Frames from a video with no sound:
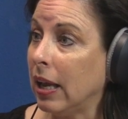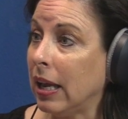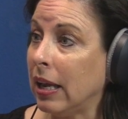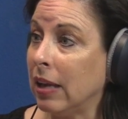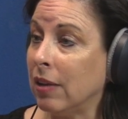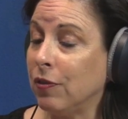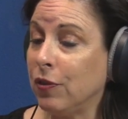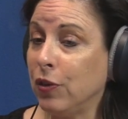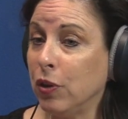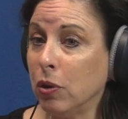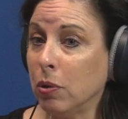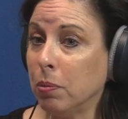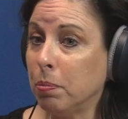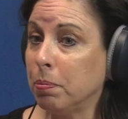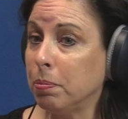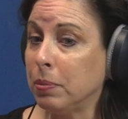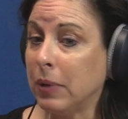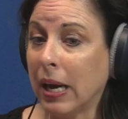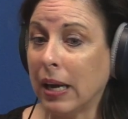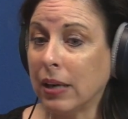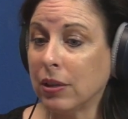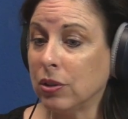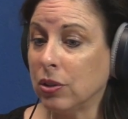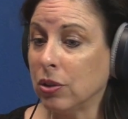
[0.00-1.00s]
if you're
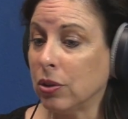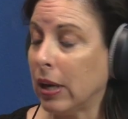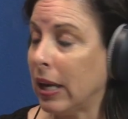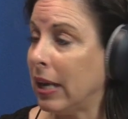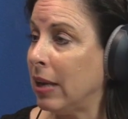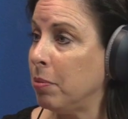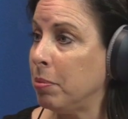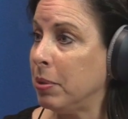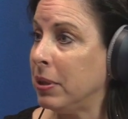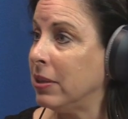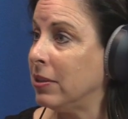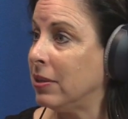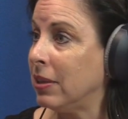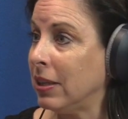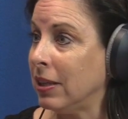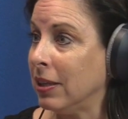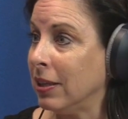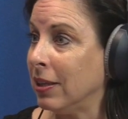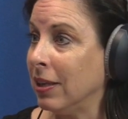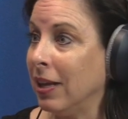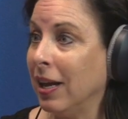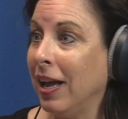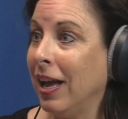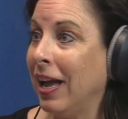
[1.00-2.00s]
Dr.
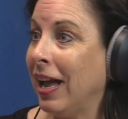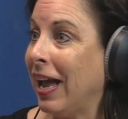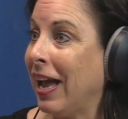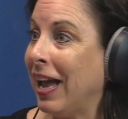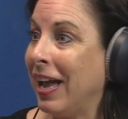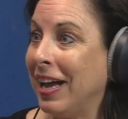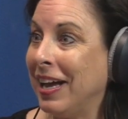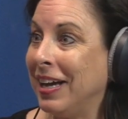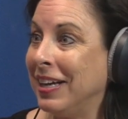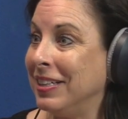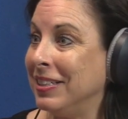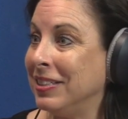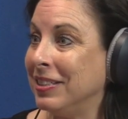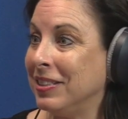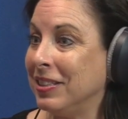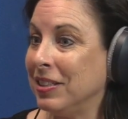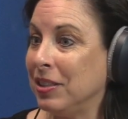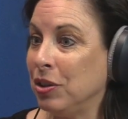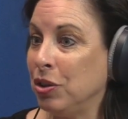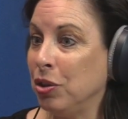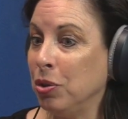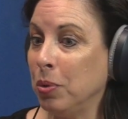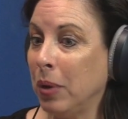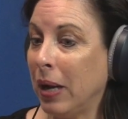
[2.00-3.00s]
ABZ and
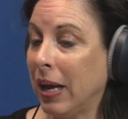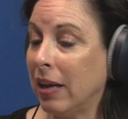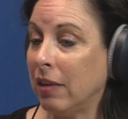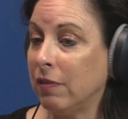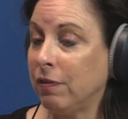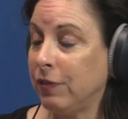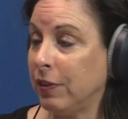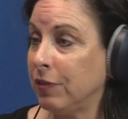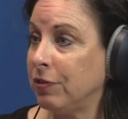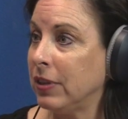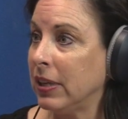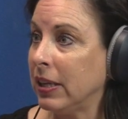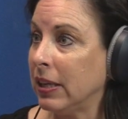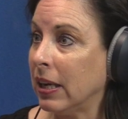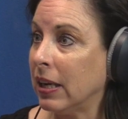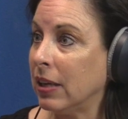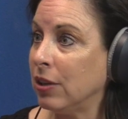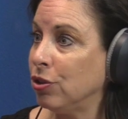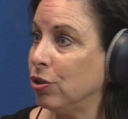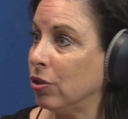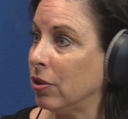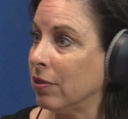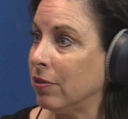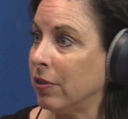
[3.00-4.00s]
you have
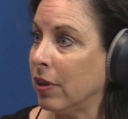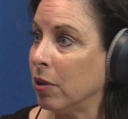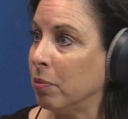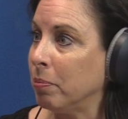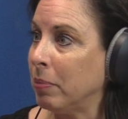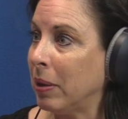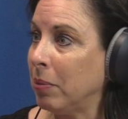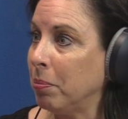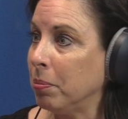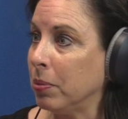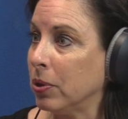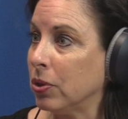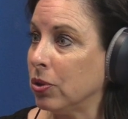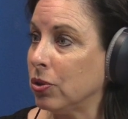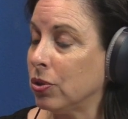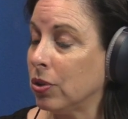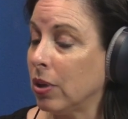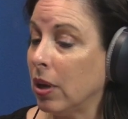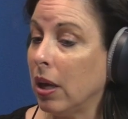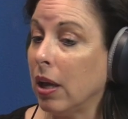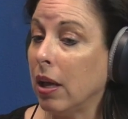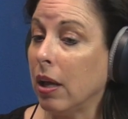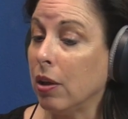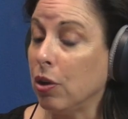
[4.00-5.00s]
1,500 of our members,
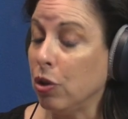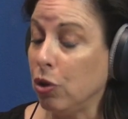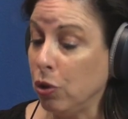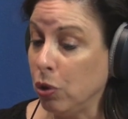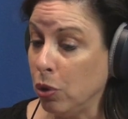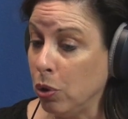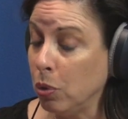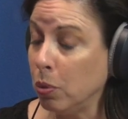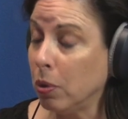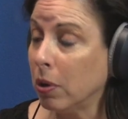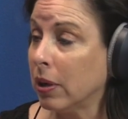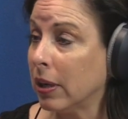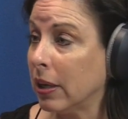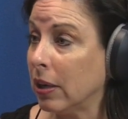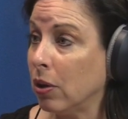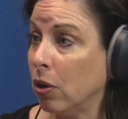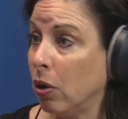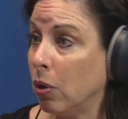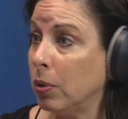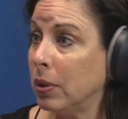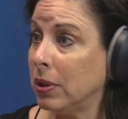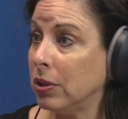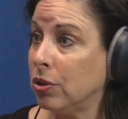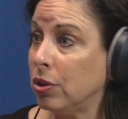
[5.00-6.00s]
you can
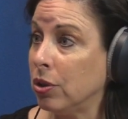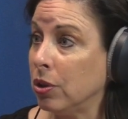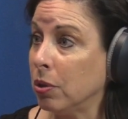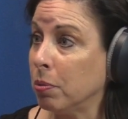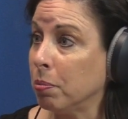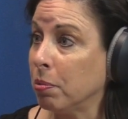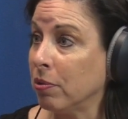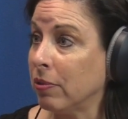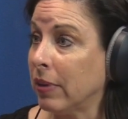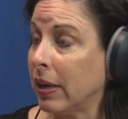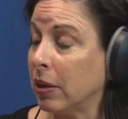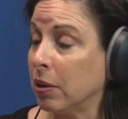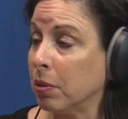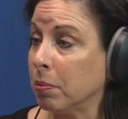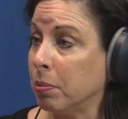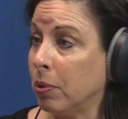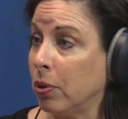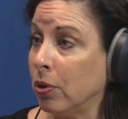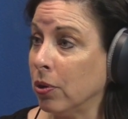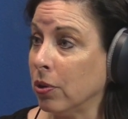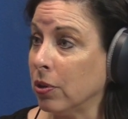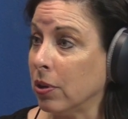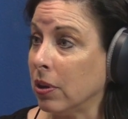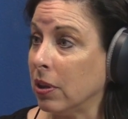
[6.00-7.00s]
go into your provider
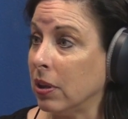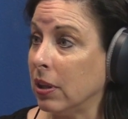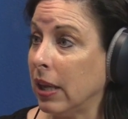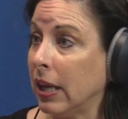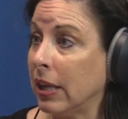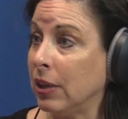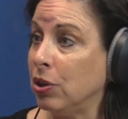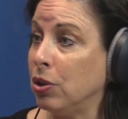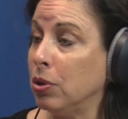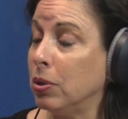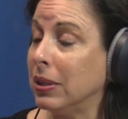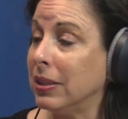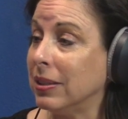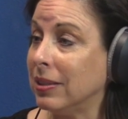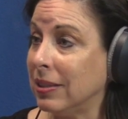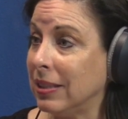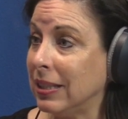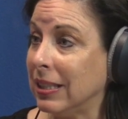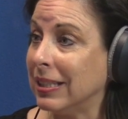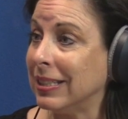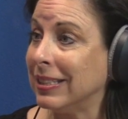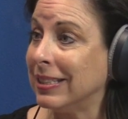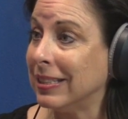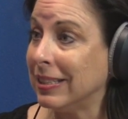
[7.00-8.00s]
portal and you can
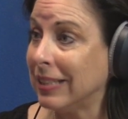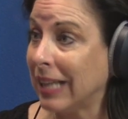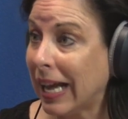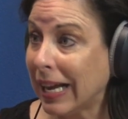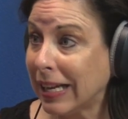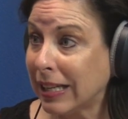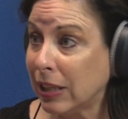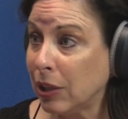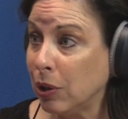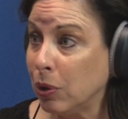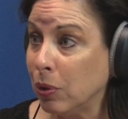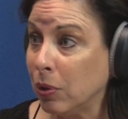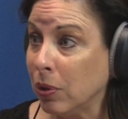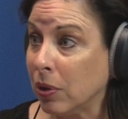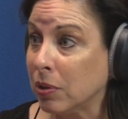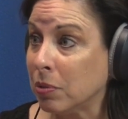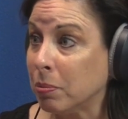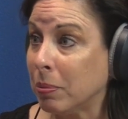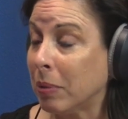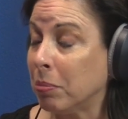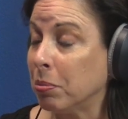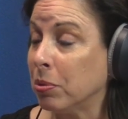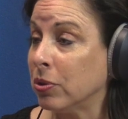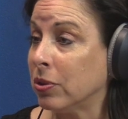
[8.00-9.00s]
see exactly who
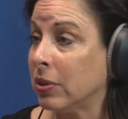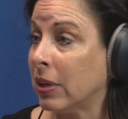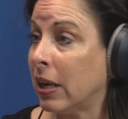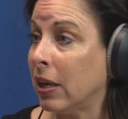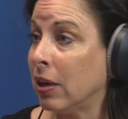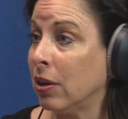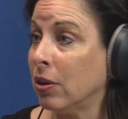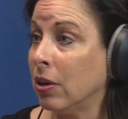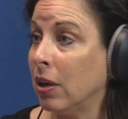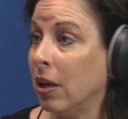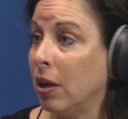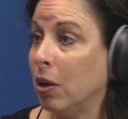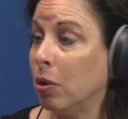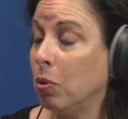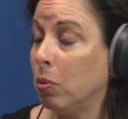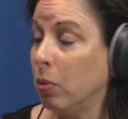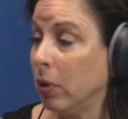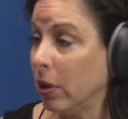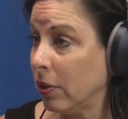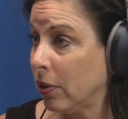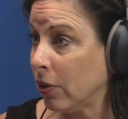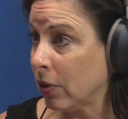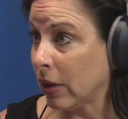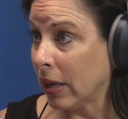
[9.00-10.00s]
those members are,
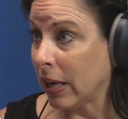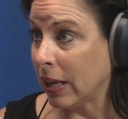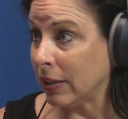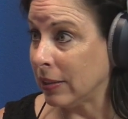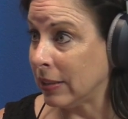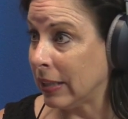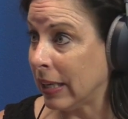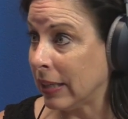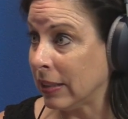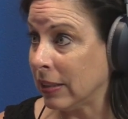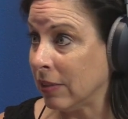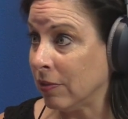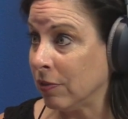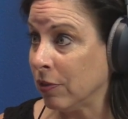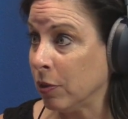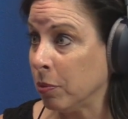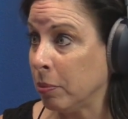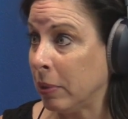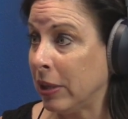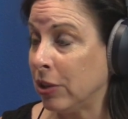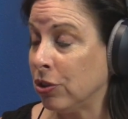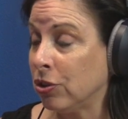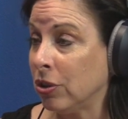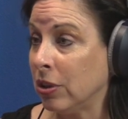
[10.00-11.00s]
where their contact
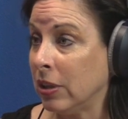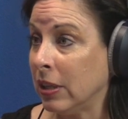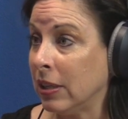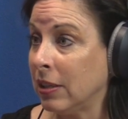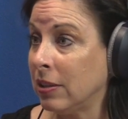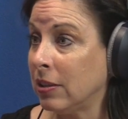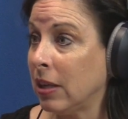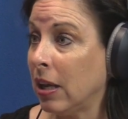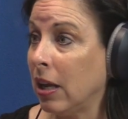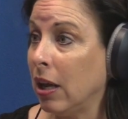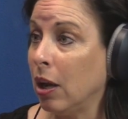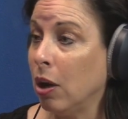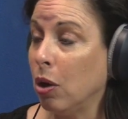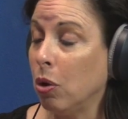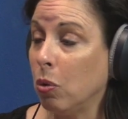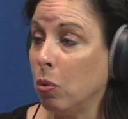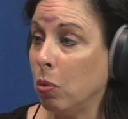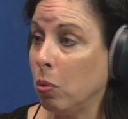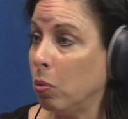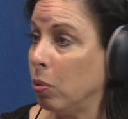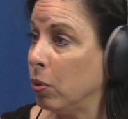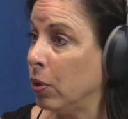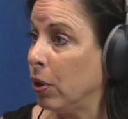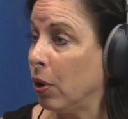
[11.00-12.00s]
information is,
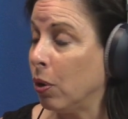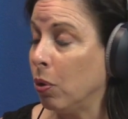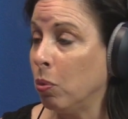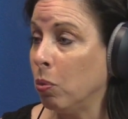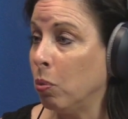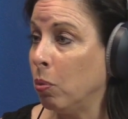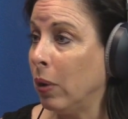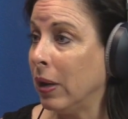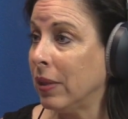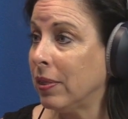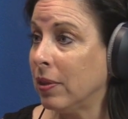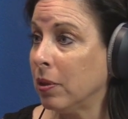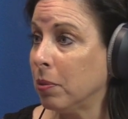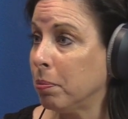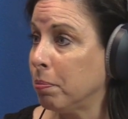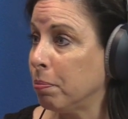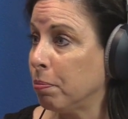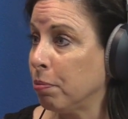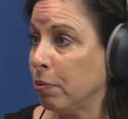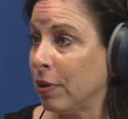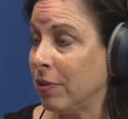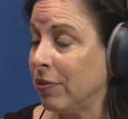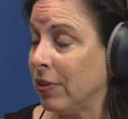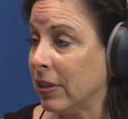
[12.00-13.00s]
you know, what their
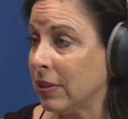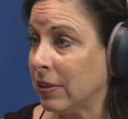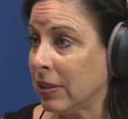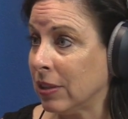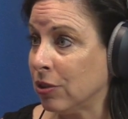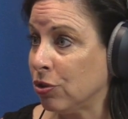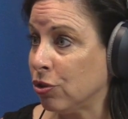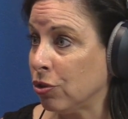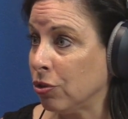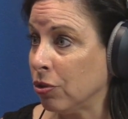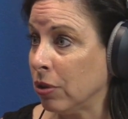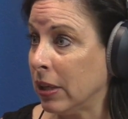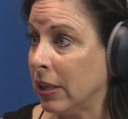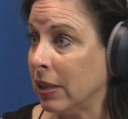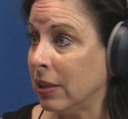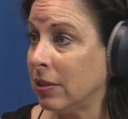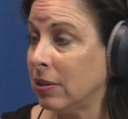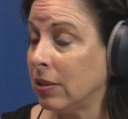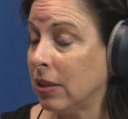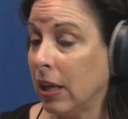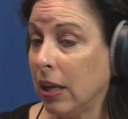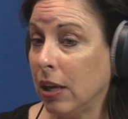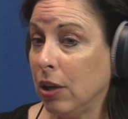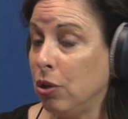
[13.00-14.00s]
previous history
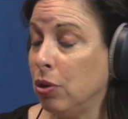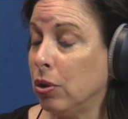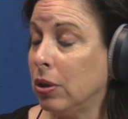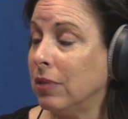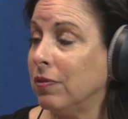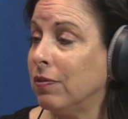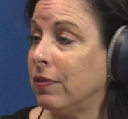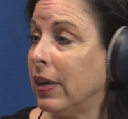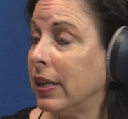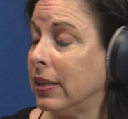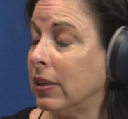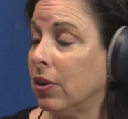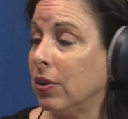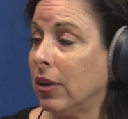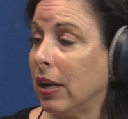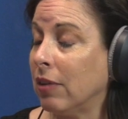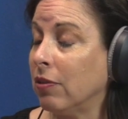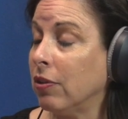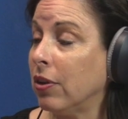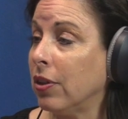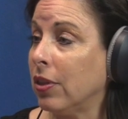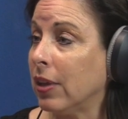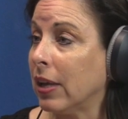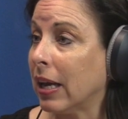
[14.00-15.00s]
is. You can find out
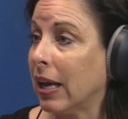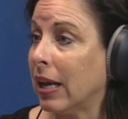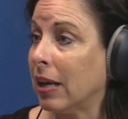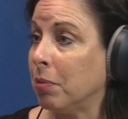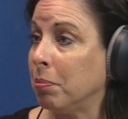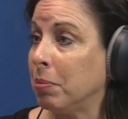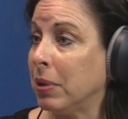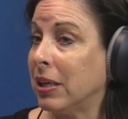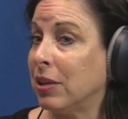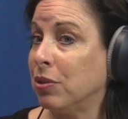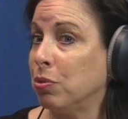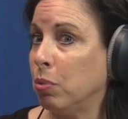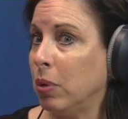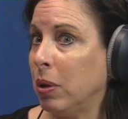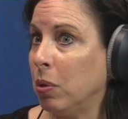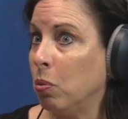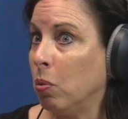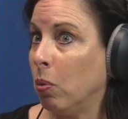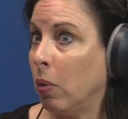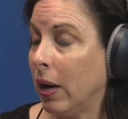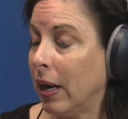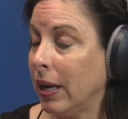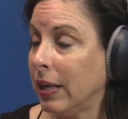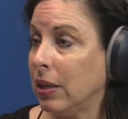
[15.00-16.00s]
everything on them because we
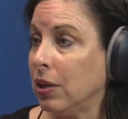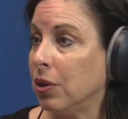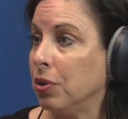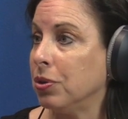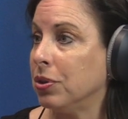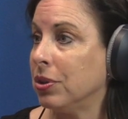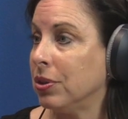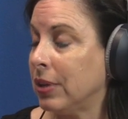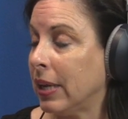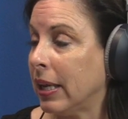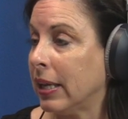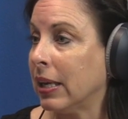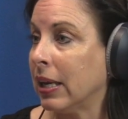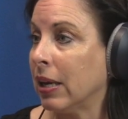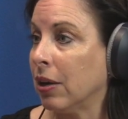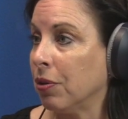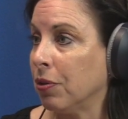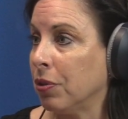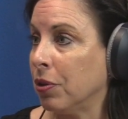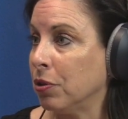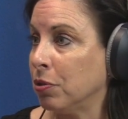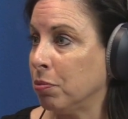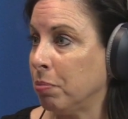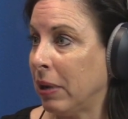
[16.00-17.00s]
want you to take care
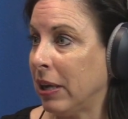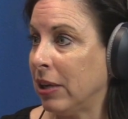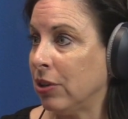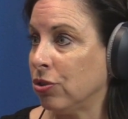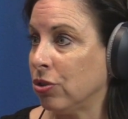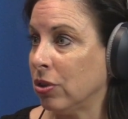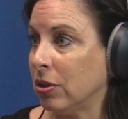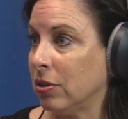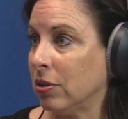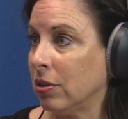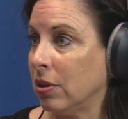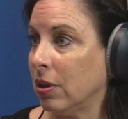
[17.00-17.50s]
of those patients.